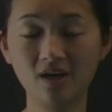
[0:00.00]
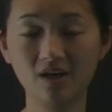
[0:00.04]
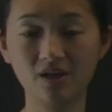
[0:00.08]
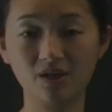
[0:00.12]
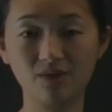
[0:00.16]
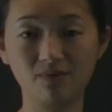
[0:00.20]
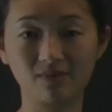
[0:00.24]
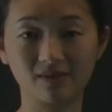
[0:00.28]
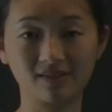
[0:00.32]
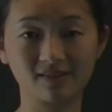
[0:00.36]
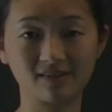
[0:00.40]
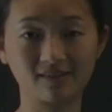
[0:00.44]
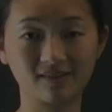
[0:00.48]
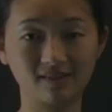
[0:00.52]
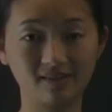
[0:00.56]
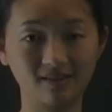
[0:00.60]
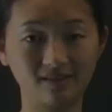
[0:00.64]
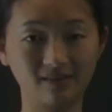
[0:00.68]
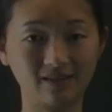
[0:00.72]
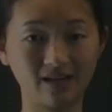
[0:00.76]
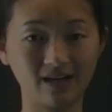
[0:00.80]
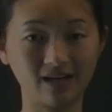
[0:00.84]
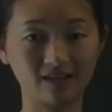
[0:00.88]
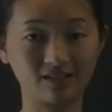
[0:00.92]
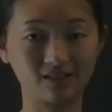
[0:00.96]
You can see
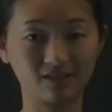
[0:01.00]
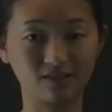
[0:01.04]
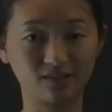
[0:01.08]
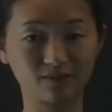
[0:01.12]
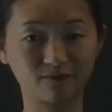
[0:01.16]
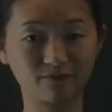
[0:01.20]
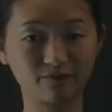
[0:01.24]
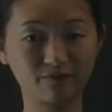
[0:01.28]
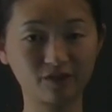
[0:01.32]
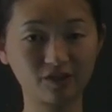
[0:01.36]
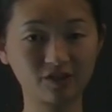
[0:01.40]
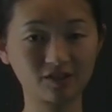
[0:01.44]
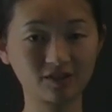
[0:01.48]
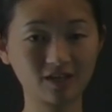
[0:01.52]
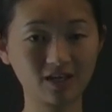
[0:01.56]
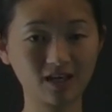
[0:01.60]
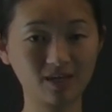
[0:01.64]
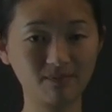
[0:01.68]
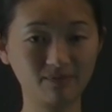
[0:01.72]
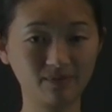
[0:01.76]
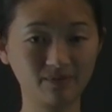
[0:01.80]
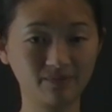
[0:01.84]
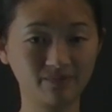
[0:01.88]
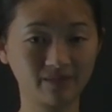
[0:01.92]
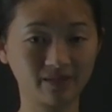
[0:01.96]
that this first
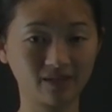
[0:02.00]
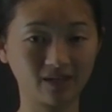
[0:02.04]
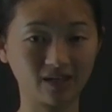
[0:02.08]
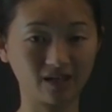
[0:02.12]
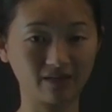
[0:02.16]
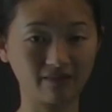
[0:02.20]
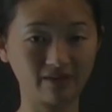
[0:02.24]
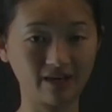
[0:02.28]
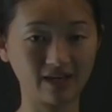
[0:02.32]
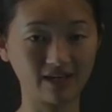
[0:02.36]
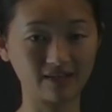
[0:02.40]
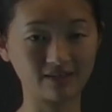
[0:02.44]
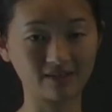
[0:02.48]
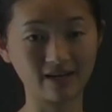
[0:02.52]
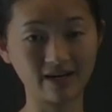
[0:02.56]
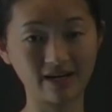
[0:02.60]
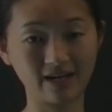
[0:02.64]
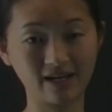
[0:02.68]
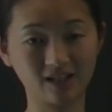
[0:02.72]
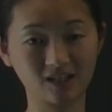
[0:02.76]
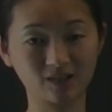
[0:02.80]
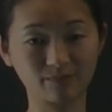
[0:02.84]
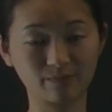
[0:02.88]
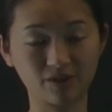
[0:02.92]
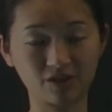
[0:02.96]
type kind of has high
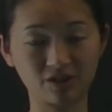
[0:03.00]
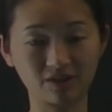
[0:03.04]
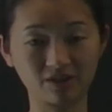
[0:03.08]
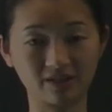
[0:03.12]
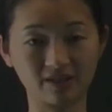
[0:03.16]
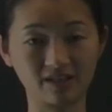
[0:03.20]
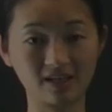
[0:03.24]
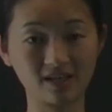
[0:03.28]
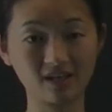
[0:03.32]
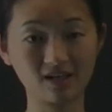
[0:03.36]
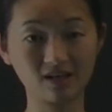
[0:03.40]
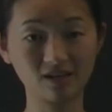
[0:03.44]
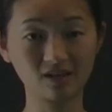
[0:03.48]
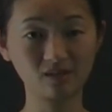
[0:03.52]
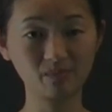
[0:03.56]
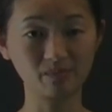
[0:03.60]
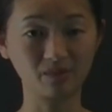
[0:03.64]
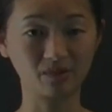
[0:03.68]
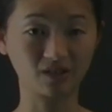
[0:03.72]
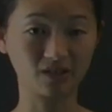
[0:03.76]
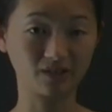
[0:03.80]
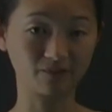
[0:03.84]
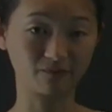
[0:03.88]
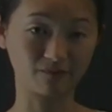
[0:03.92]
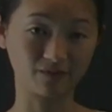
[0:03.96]
expression here,
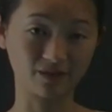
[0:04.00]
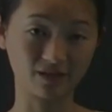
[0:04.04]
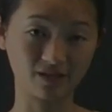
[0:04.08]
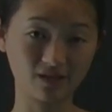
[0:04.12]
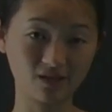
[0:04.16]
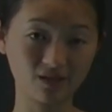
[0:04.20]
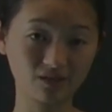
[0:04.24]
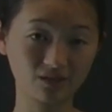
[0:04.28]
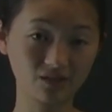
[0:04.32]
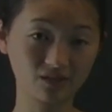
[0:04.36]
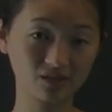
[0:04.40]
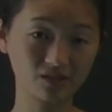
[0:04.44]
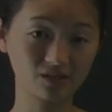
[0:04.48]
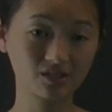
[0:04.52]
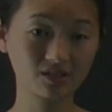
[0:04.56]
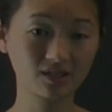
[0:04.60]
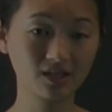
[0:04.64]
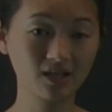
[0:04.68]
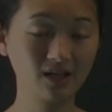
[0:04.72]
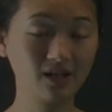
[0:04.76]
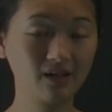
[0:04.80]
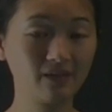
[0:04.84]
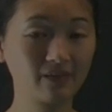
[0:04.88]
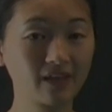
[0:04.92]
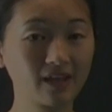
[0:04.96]
but not for the others.
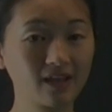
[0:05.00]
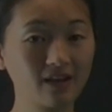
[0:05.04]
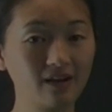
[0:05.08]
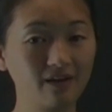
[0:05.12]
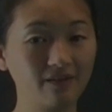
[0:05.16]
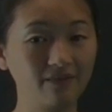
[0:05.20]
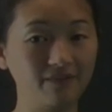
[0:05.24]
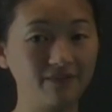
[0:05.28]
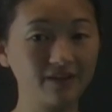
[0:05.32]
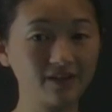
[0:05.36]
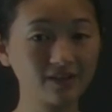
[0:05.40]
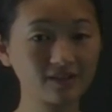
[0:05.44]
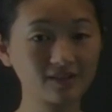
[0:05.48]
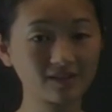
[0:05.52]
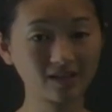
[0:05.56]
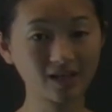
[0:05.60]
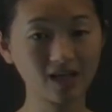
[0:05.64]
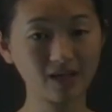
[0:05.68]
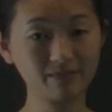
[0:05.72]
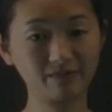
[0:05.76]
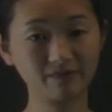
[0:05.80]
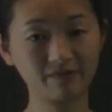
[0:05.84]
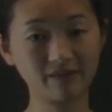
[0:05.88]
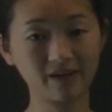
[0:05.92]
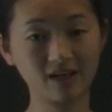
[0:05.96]
This
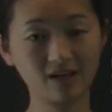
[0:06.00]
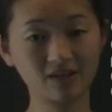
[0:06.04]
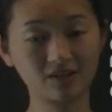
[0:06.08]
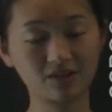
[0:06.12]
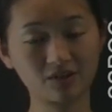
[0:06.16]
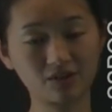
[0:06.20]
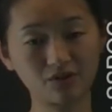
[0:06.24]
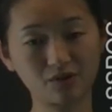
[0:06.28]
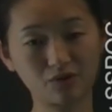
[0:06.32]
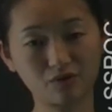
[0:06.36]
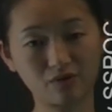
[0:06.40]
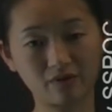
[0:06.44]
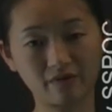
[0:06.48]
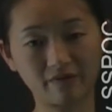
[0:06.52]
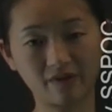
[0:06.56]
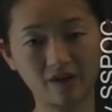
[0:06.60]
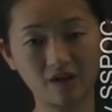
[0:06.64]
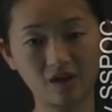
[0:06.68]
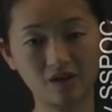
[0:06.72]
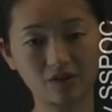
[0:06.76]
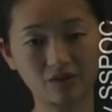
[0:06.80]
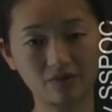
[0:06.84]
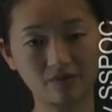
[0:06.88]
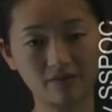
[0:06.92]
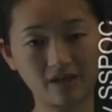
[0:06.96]
type of cancer is sort of
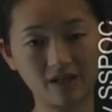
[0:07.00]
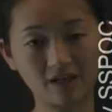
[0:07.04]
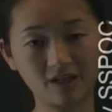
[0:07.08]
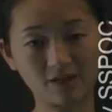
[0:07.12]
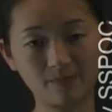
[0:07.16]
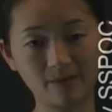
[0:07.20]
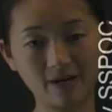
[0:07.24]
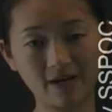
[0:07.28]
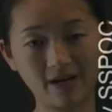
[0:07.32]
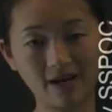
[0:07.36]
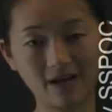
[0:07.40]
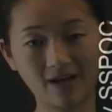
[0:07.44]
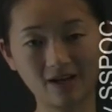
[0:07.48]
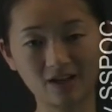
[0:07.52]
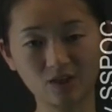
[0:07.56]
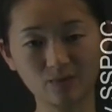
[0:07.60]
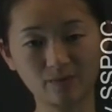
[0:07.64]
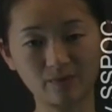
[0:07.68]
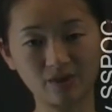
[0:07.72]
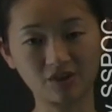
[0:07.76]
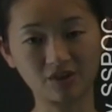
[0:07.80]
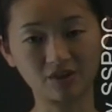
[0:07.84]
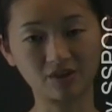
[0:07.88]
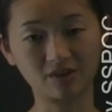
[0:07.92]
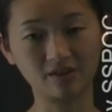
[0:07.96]
characterized by high
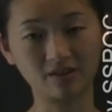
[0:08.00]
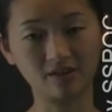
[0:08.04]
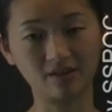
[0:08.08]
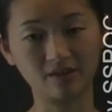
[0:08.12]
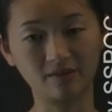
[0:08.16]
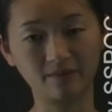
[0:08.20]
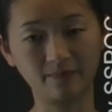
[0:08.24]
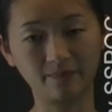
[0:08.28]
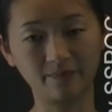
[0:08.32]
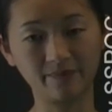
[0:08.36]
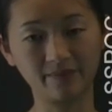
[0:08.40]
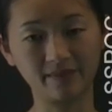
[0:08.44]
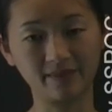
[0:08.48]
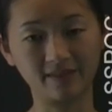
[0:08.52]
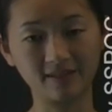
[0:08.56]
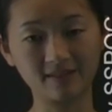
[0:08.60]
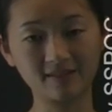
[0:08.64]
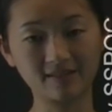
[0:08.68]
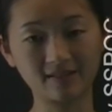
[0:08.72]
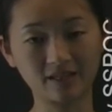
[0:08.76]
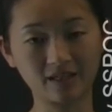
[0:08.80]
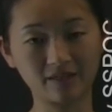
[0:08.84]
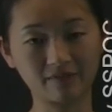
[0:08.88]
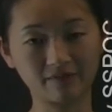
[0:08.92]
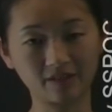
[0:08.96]
expression of this
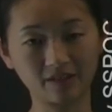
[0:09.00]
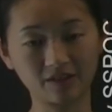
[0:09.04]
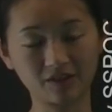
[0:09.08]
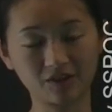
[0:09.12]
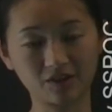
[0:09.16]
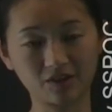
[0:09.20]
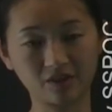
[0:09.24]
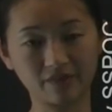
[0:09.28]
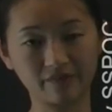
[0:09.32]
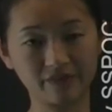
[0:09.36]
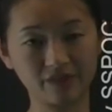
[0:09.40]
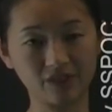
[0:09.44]
set of cluster of